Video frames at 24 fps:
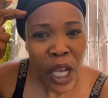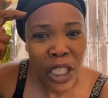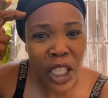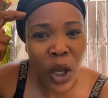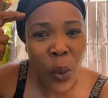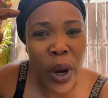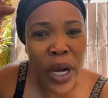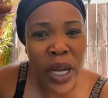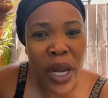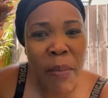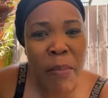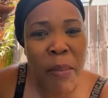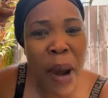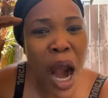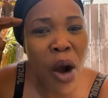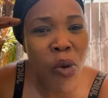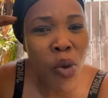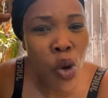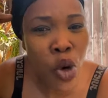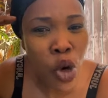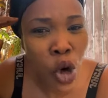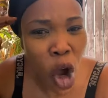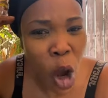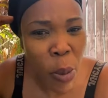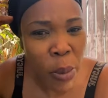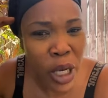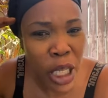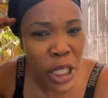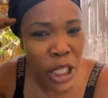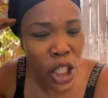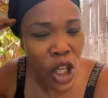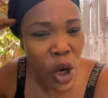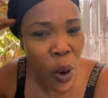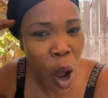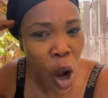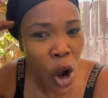So when the maroon
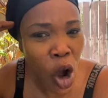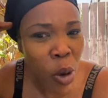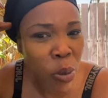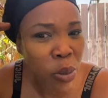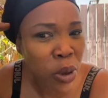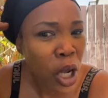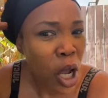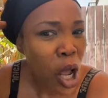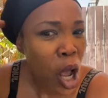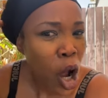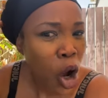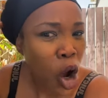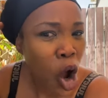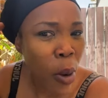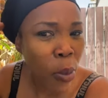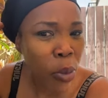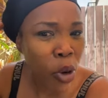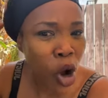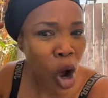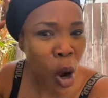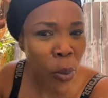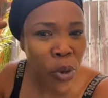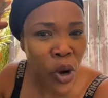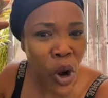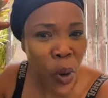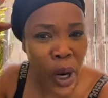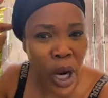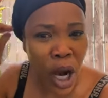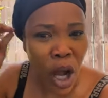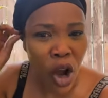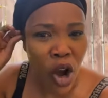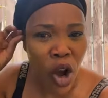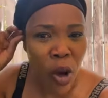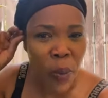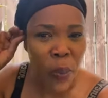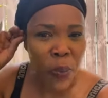community now come come come now
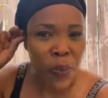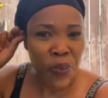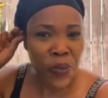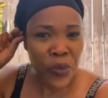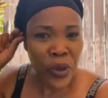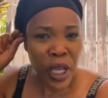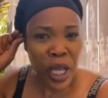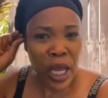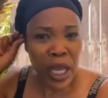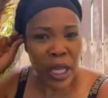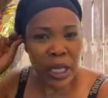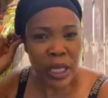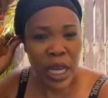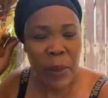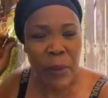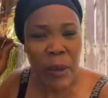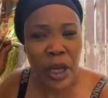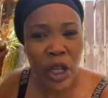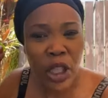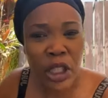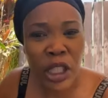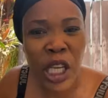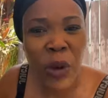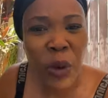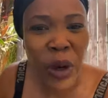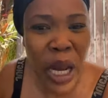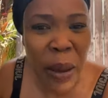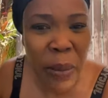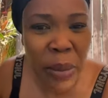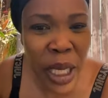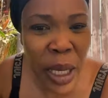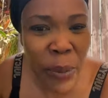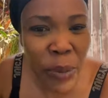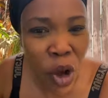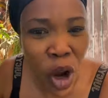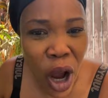wanna come, them little thing where
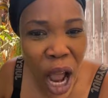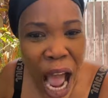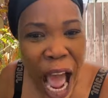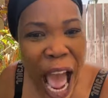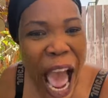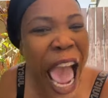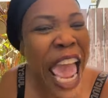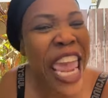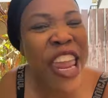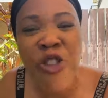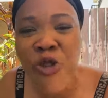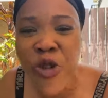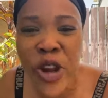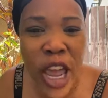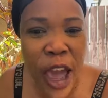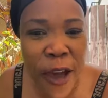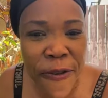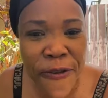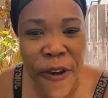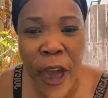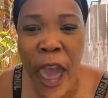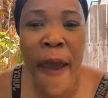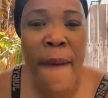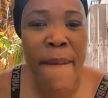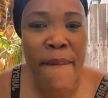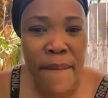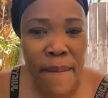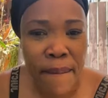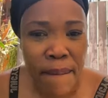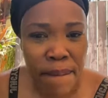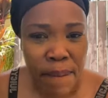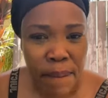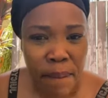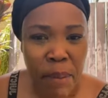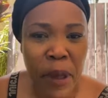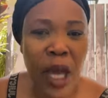them keep down an I R F M.